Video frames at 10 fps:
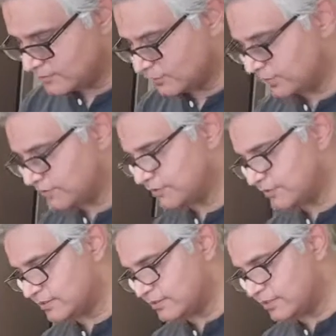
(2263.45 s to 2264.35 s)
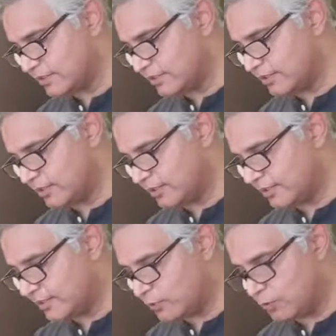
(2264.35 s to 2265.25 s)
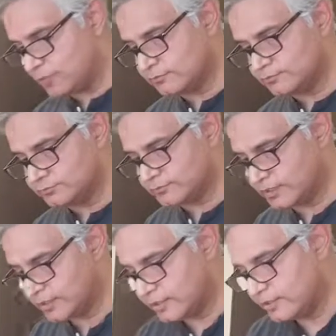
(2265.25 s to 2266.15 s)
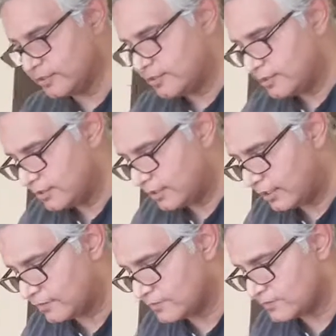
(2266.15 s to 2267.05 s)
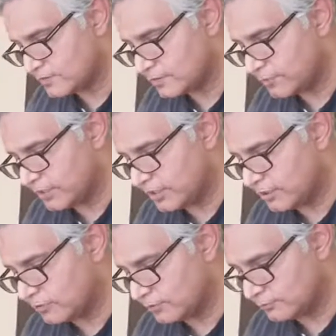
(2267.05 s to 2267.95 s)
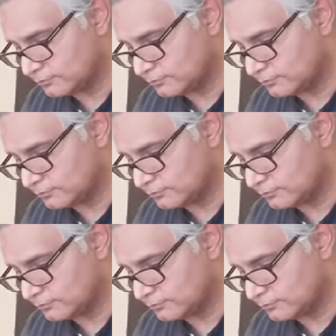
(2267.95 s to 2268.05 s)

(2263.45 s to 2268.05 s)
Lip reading: So this is the leek one, okay? And this is the paneer one.